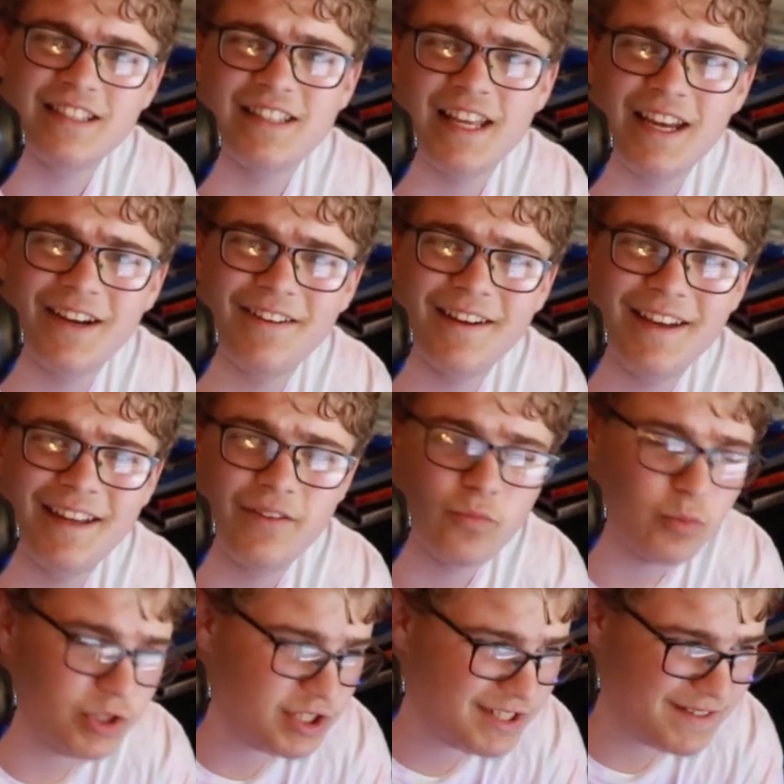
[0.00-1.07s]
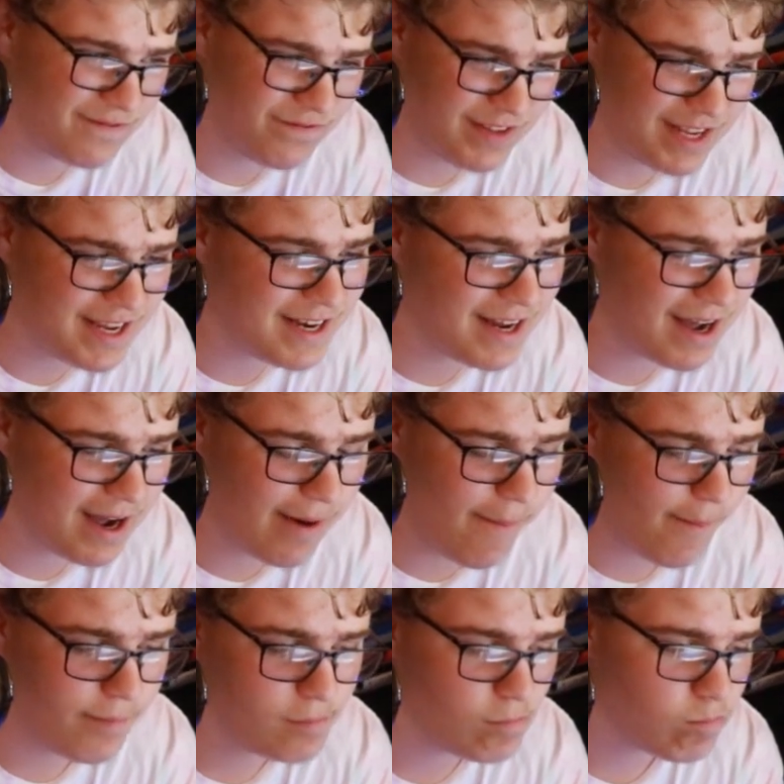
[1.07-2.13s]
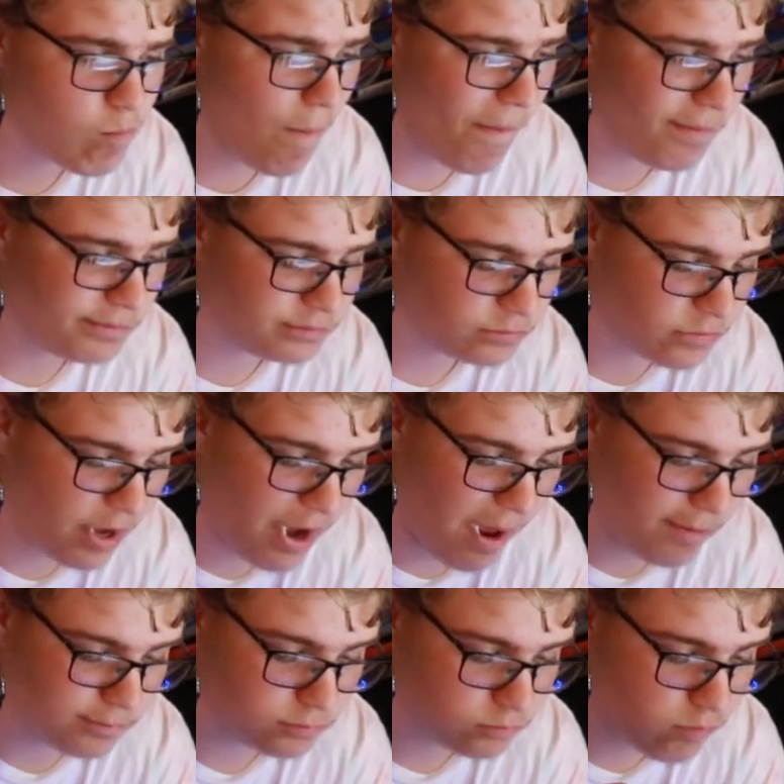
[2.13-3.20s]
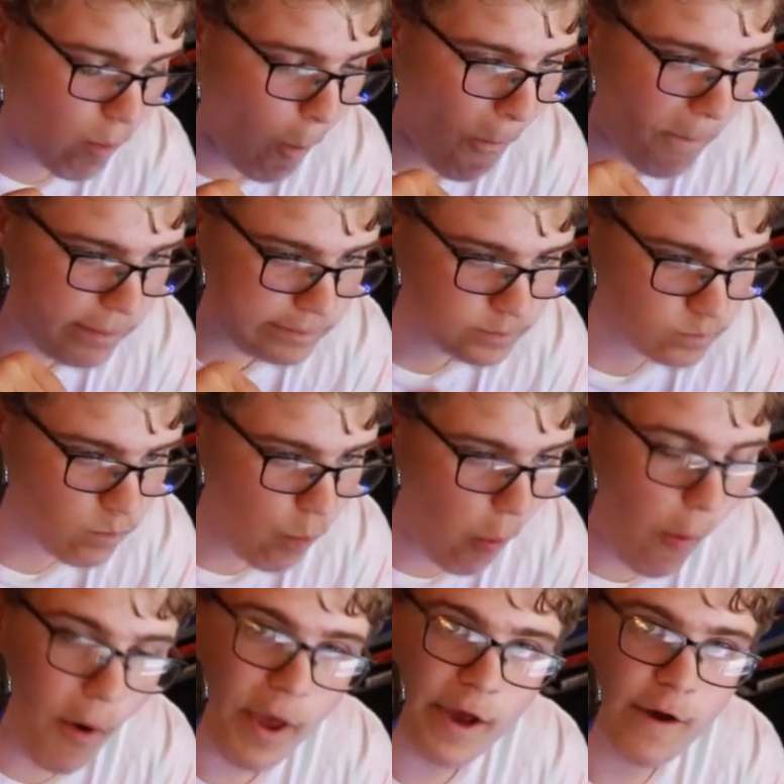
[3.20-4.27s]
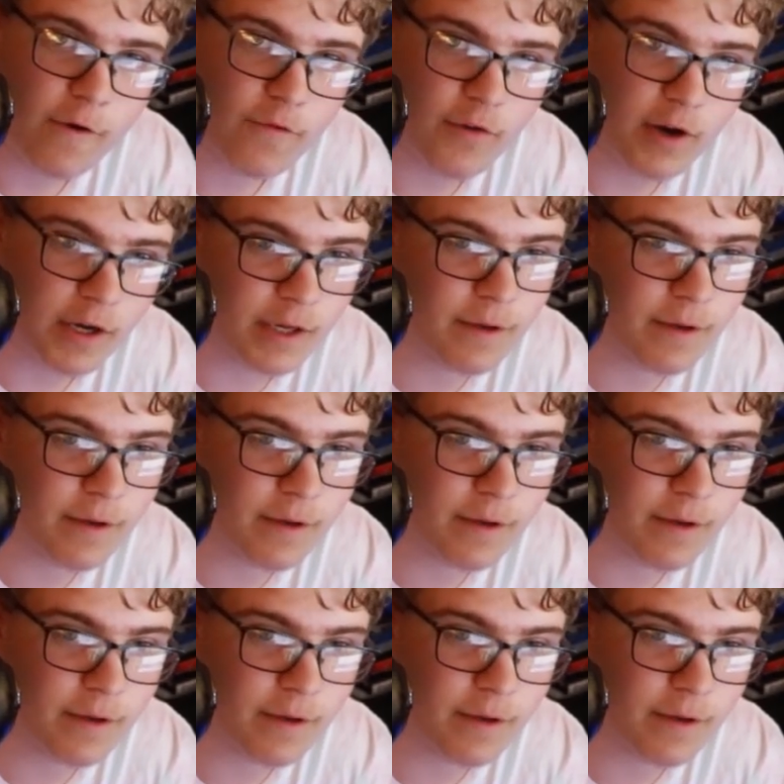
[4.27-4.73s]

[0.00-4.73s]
that they are in, which is Vietnam. Um, boy, oh fuck,